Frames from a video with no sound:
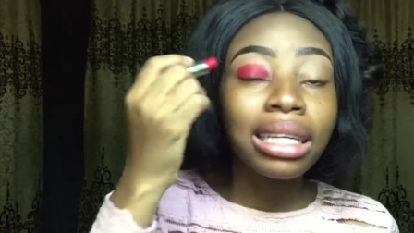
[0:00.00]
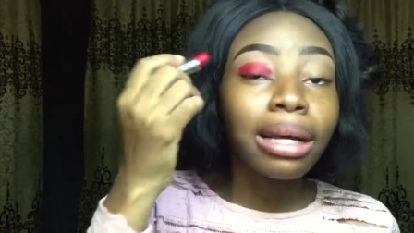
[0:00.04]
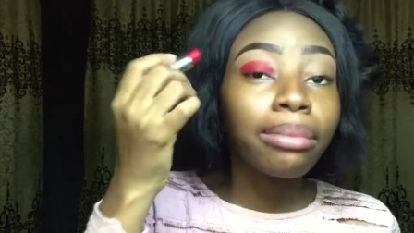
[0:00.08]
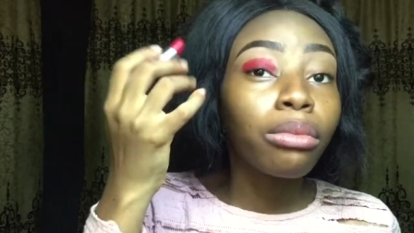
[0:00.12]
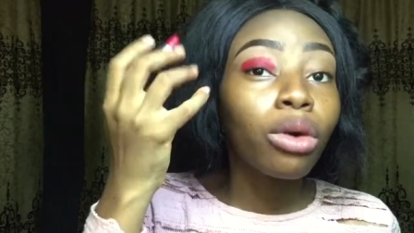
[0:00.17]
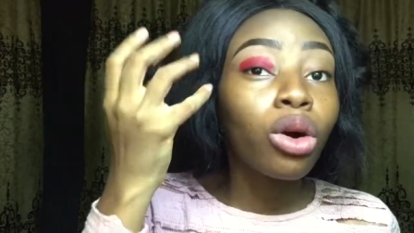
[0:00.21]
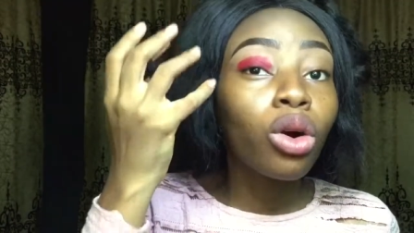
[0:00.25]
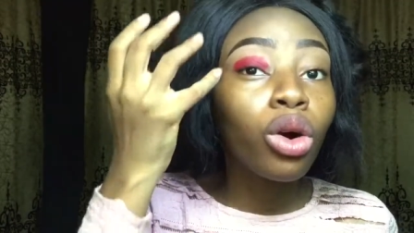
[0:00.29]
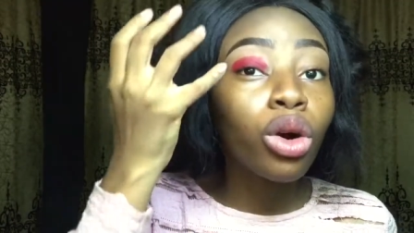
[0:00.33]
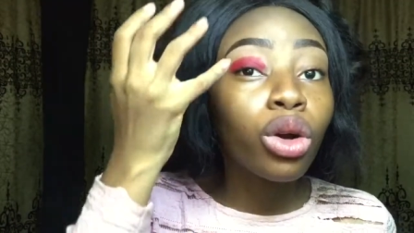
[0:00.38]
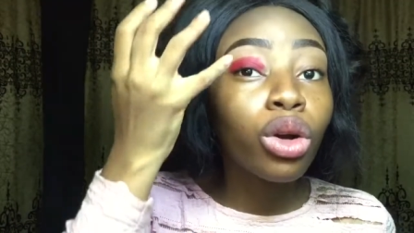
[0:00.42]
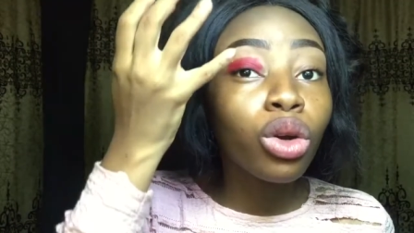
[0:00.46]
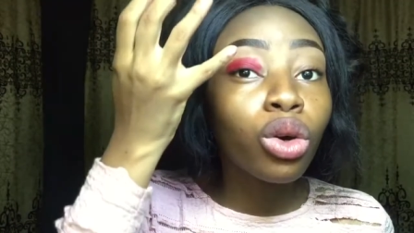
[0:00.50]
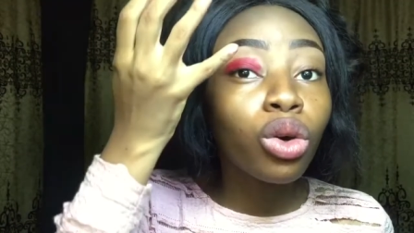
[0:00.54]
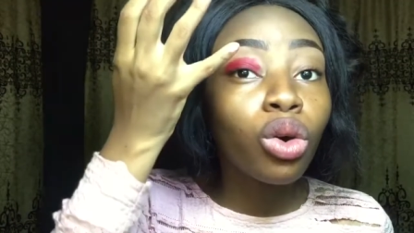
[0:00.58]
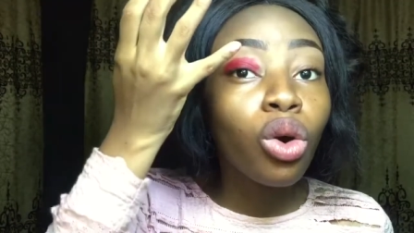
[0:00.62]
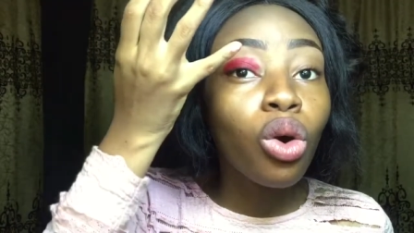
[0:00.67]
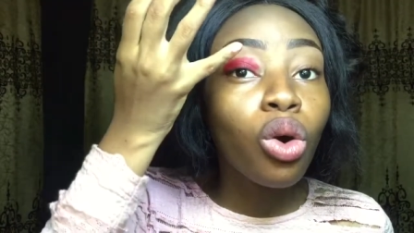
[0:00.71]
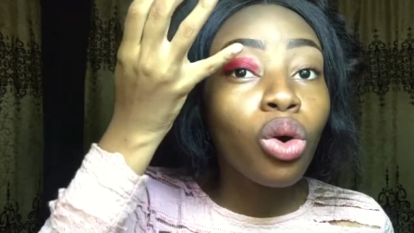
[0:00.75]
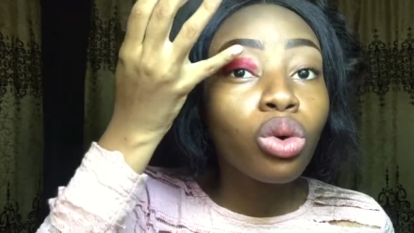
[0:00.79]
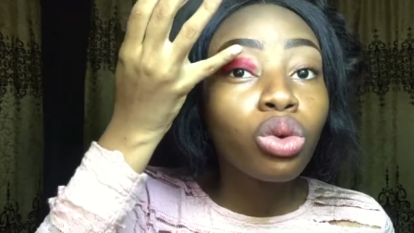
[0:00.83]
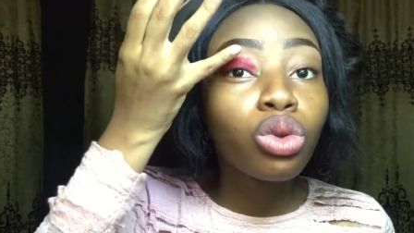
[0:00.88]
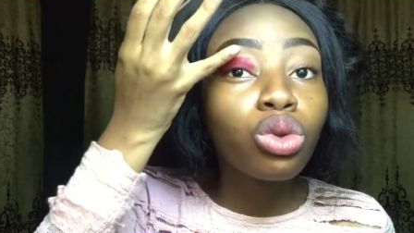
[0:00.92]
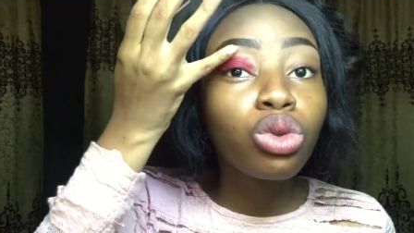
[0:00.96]
I'm not gonna
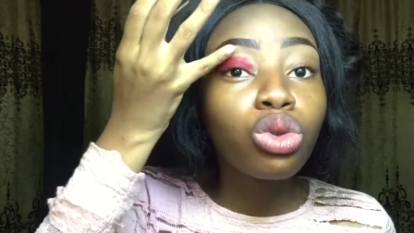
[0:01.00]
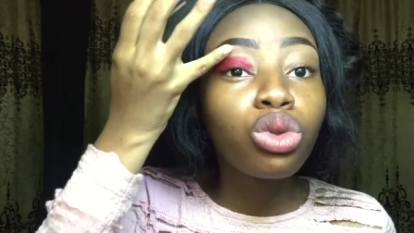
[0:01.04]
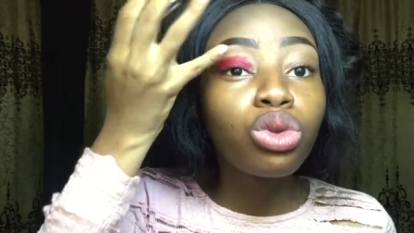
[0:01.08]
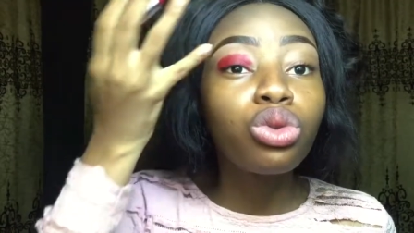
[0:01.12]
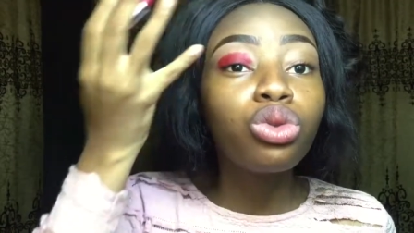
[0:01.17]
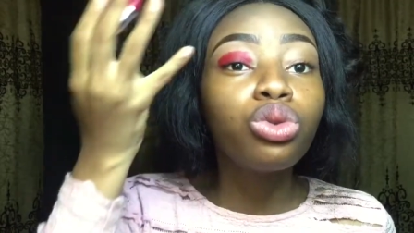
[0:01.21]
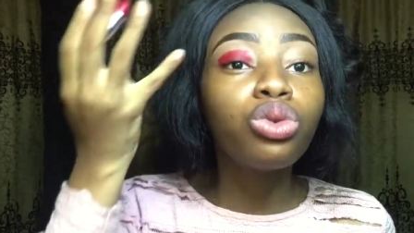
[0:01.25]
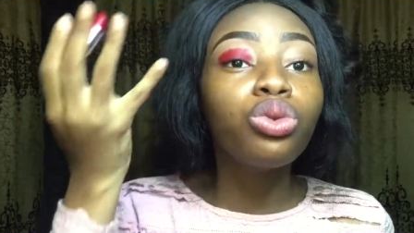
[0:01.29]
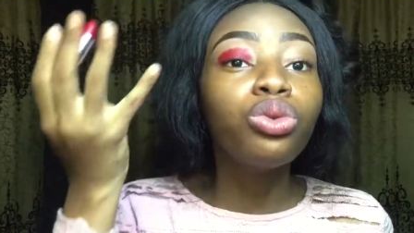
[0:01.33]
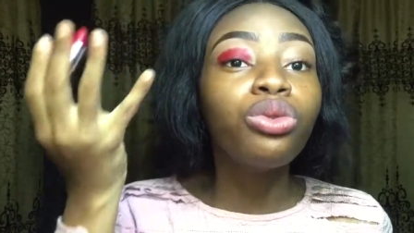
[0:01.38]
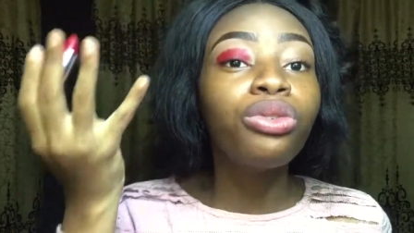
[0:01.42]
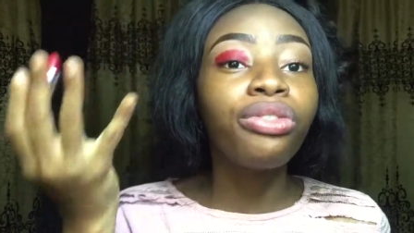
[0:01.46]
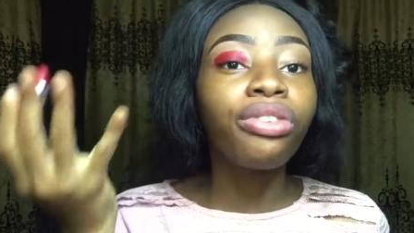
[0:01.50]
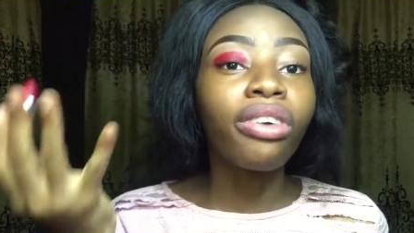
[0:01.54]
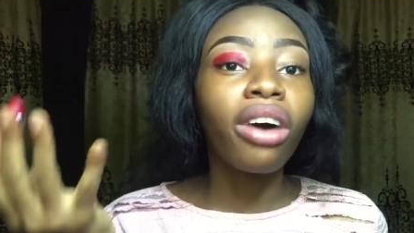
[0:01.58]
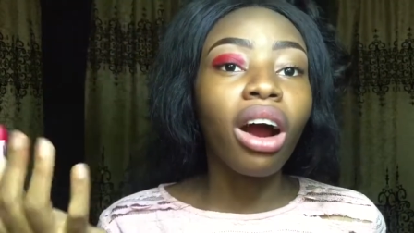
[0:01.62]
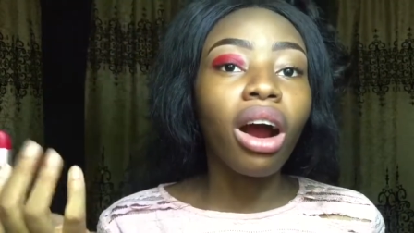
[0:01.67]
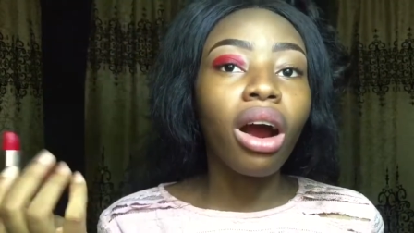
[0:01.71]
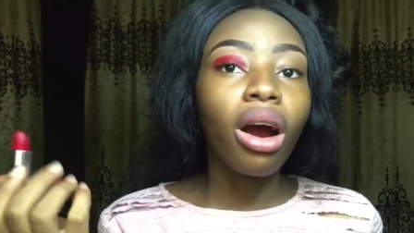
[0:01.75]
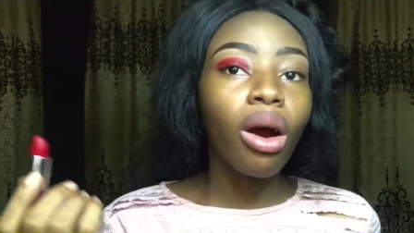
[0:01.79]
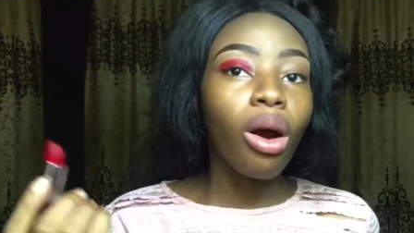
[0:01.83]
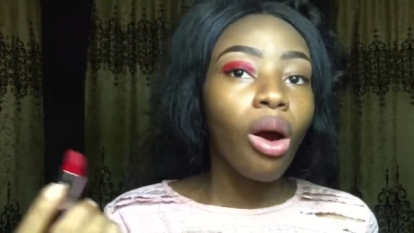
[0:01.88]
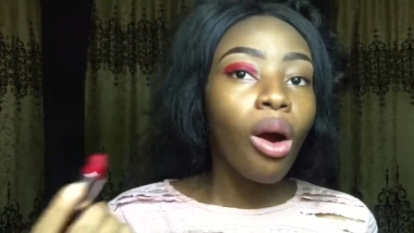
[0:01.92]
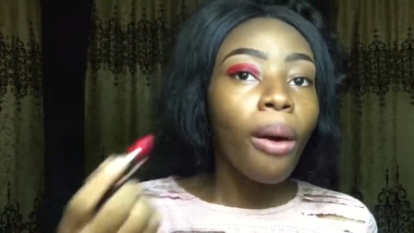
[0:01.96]
go too
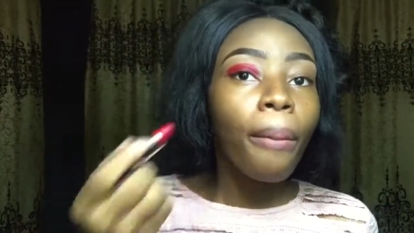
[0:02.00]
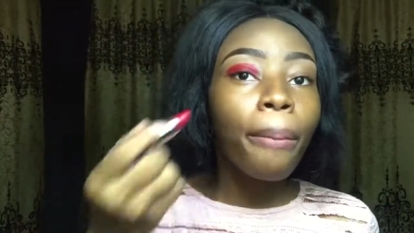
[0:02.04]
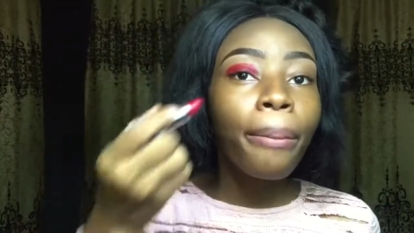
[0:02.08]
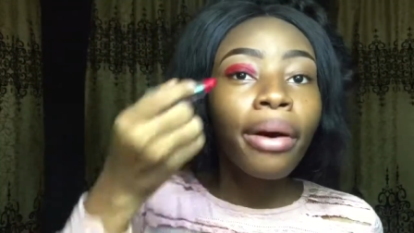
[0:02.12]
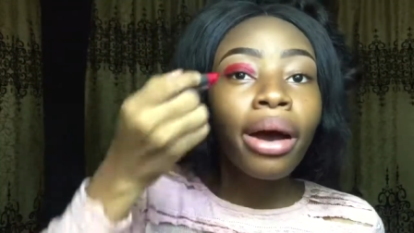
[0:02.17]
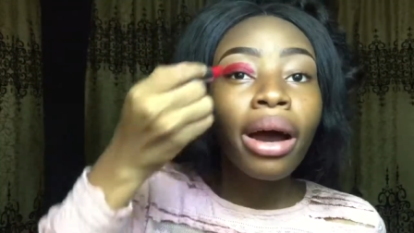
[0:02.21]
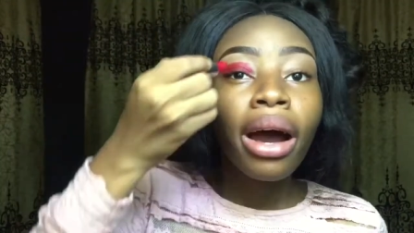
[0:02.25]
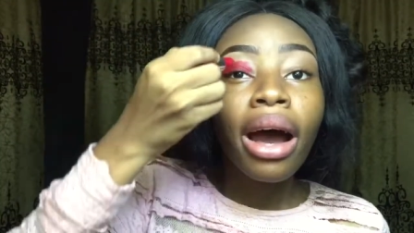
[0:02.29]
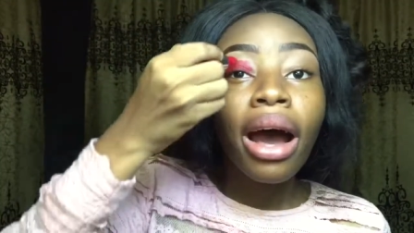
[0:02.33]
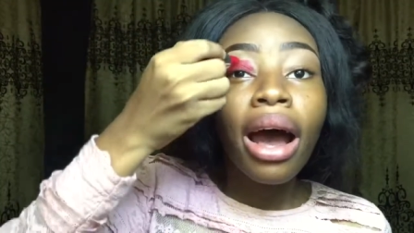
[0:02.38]
far up.